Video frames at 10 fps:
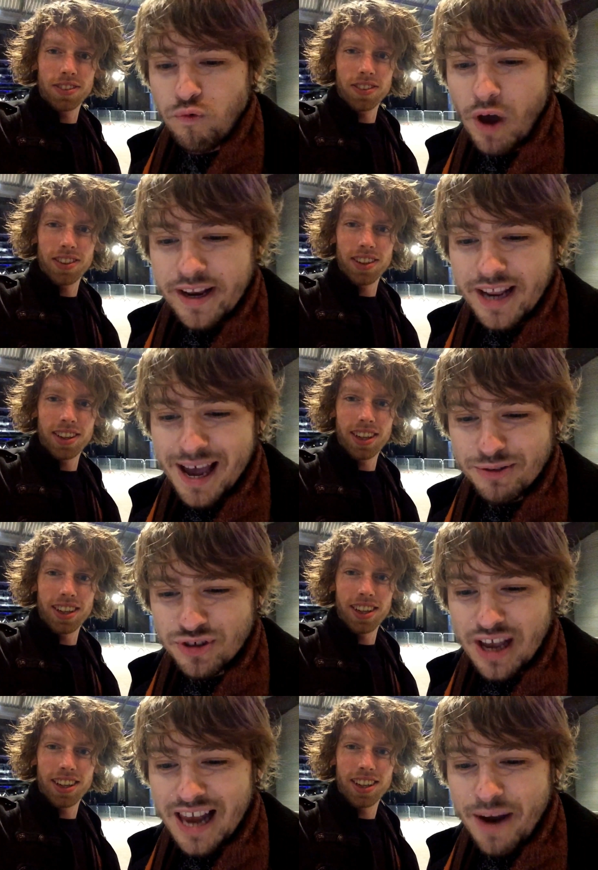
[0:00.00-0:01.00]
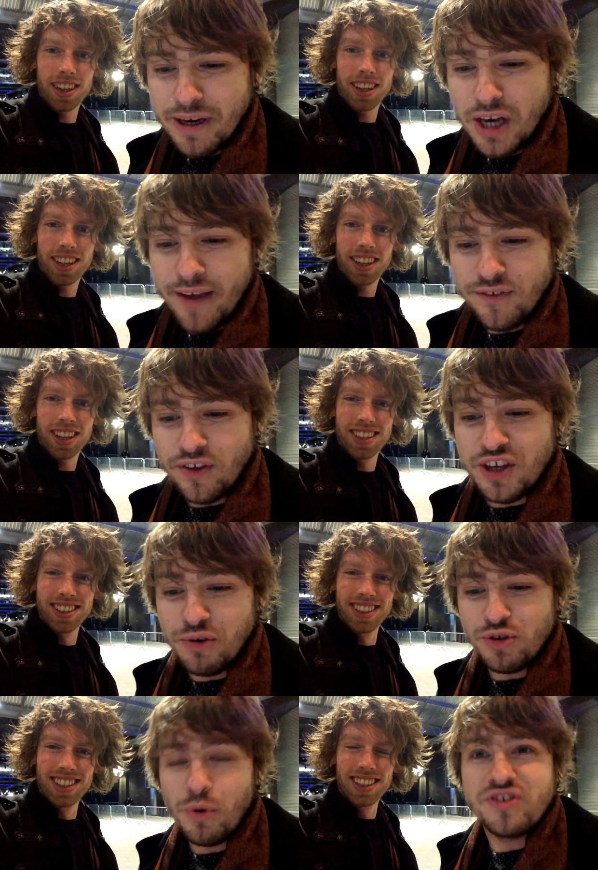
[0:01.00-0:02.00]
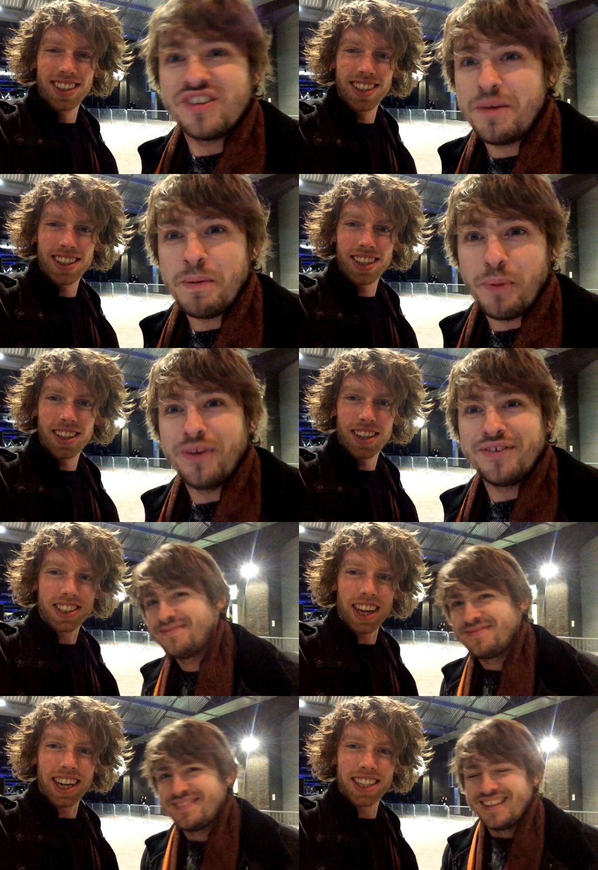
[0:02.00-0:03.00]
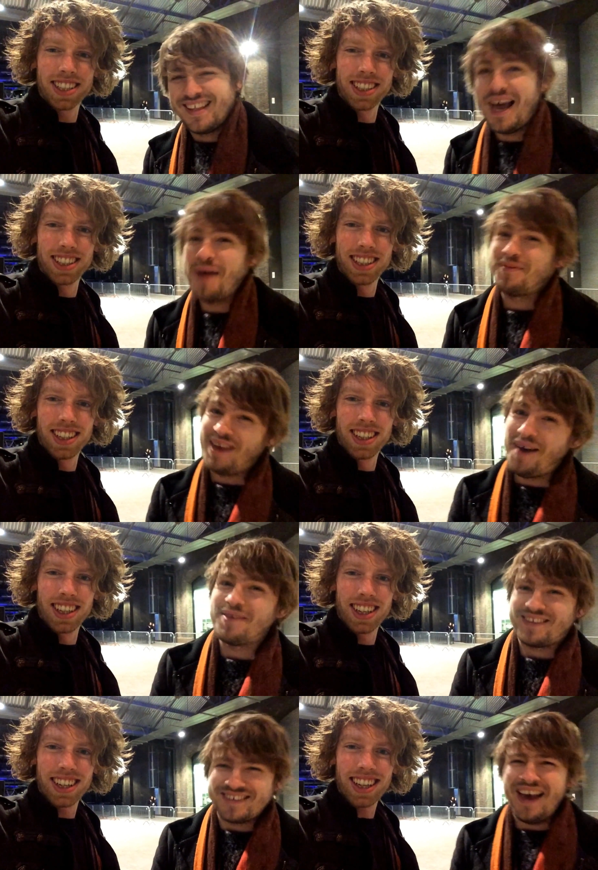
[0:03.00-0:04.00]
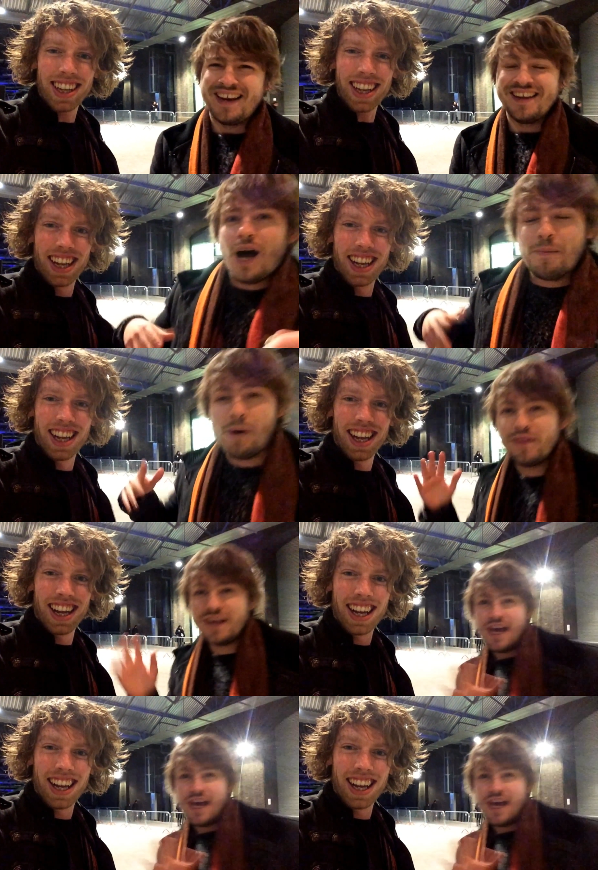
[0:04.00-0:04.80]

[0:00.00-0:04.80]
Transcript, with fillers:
Speaker 1: ride it out, allowing life to tilt towards a tipping point. Excited? I'm, I'm excited. I'm on the